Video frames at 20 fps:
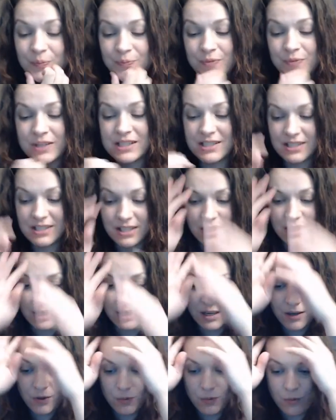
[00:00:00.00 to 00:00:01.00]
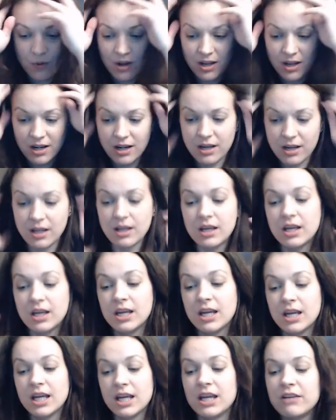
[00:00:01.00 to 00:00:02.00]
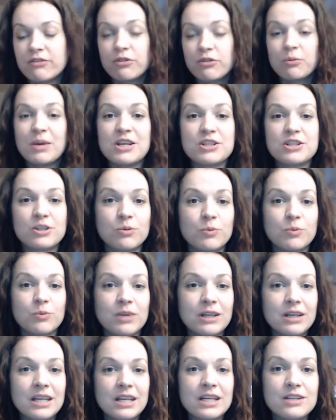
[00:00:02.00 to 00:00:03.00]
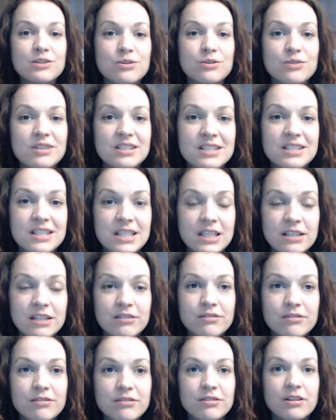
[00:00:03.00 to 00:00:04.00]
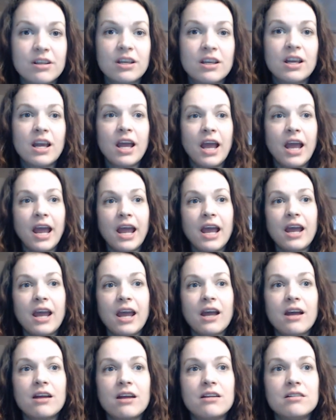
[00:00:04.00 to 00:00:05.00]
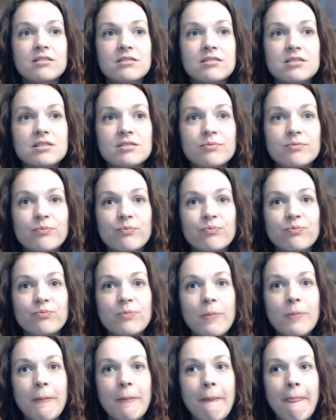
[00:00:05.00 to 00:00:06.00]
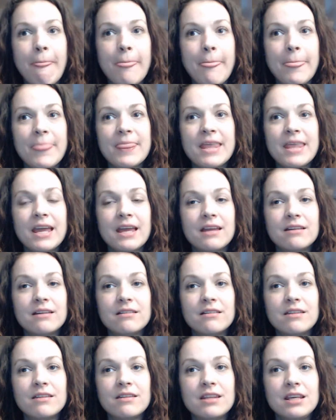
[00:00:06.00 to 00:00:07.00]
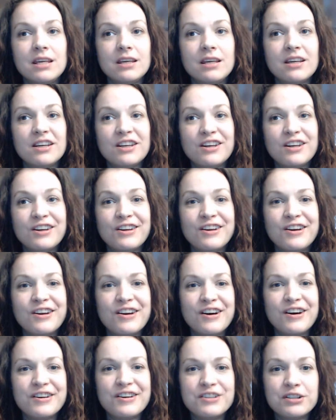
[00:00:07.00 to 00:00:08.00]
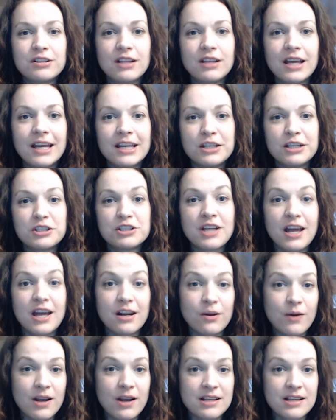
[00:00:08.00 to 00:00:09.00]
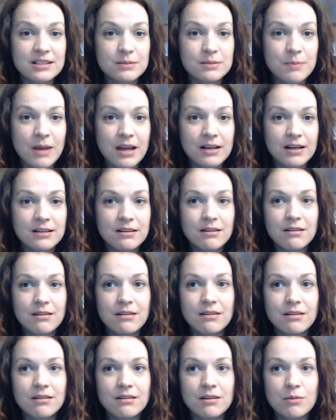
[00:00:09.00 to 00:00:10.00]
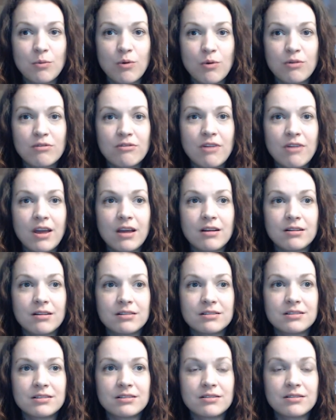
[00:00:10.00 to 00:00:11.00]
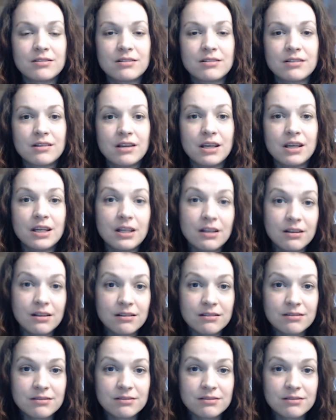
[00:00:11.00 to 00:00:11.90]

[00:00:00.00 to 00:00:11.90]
Let's see what information we need to receive, and then the underlying shadow aspect, the more veiled and hidden